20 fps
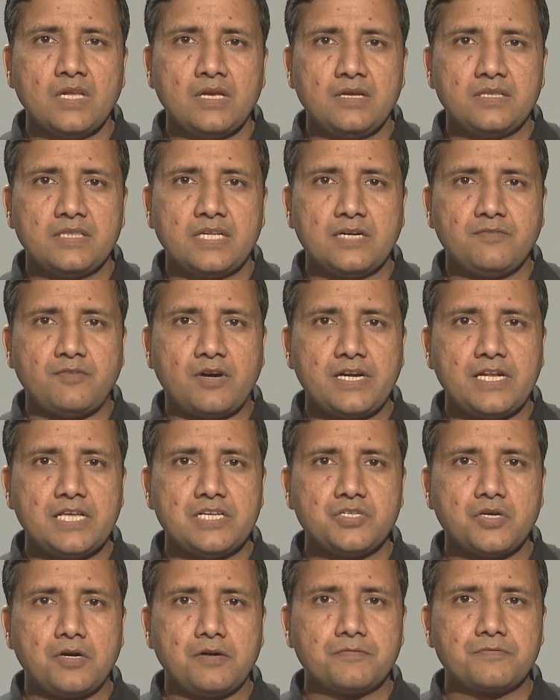The advantage
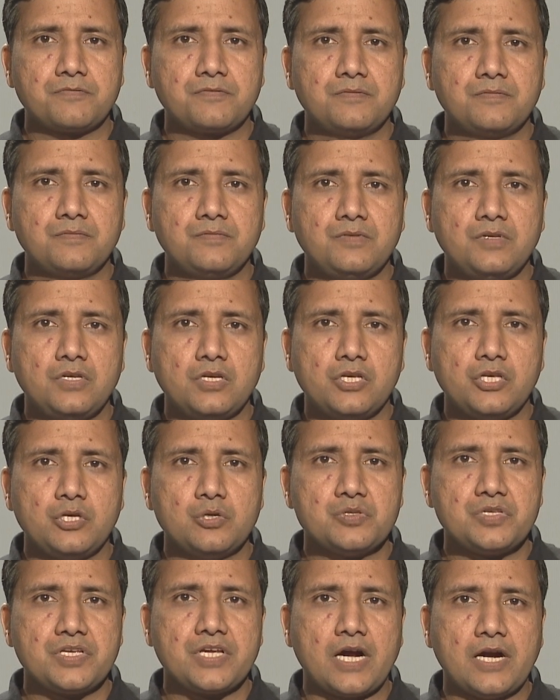of
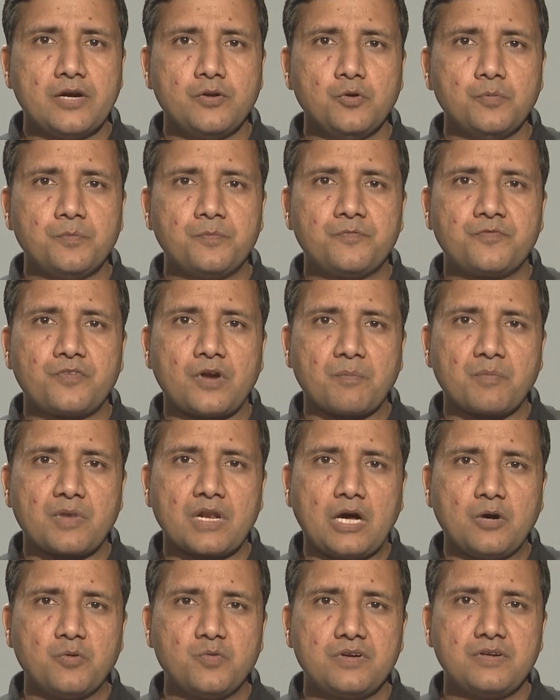using Hadoop from
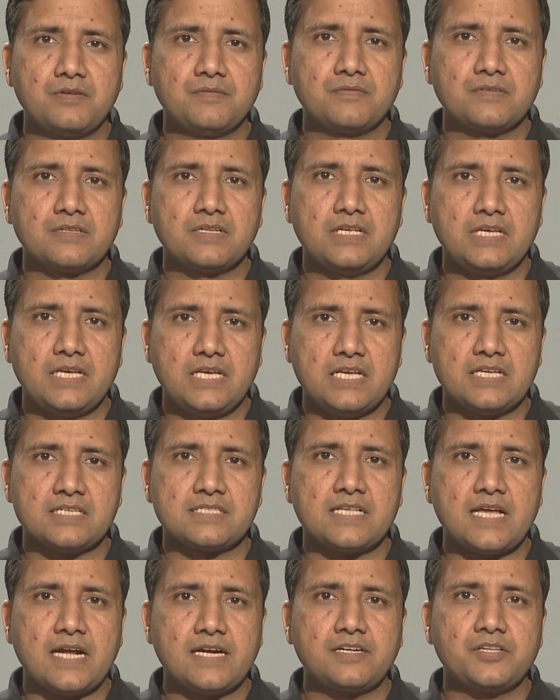cloud is
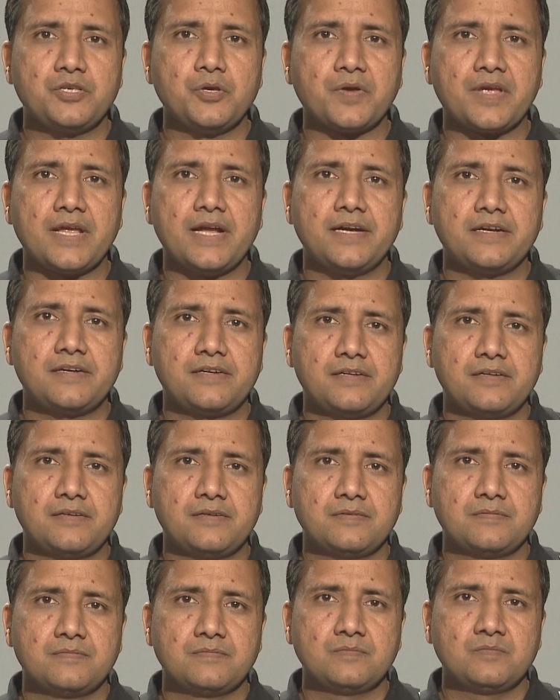that you get
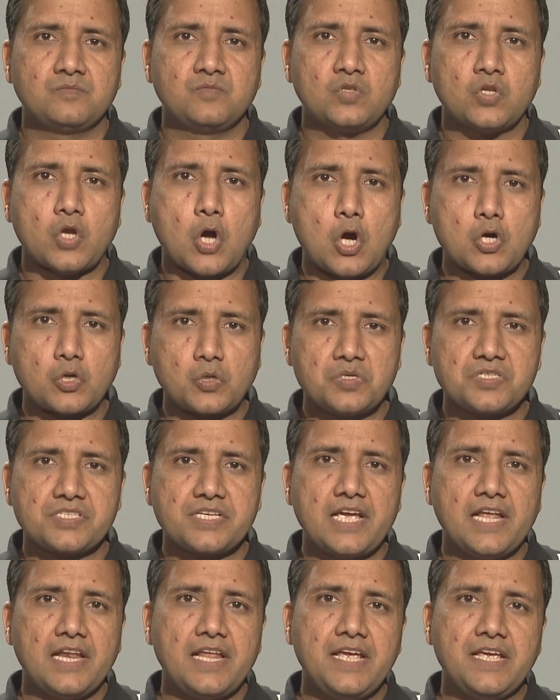auto
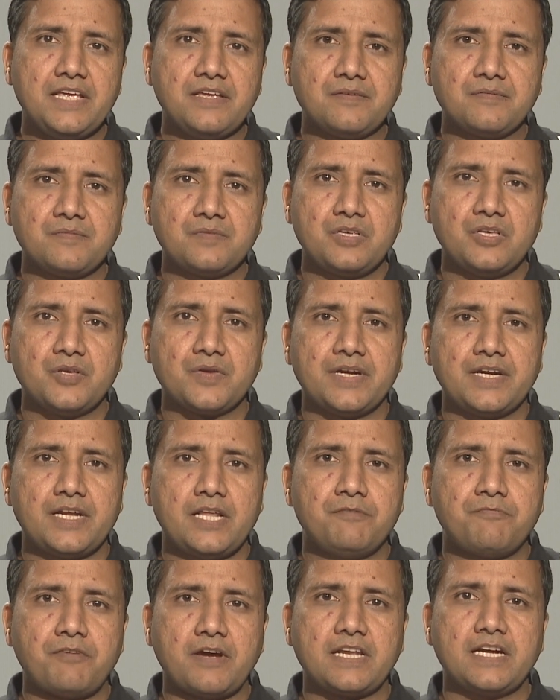scaling, you get
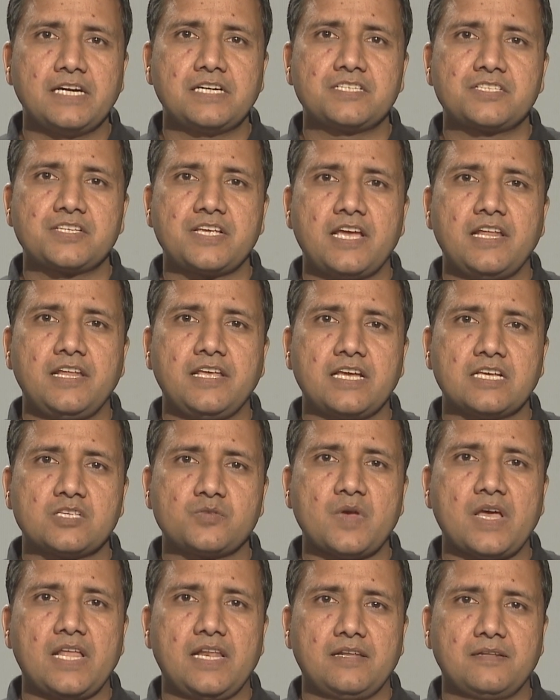infinite scaling as
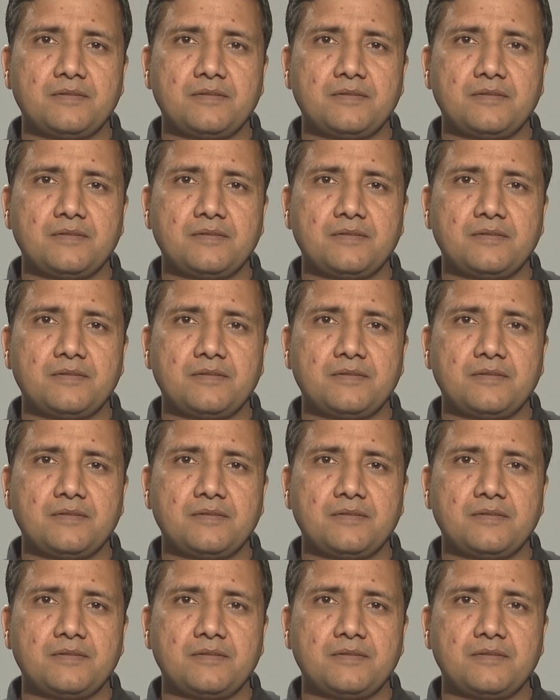well.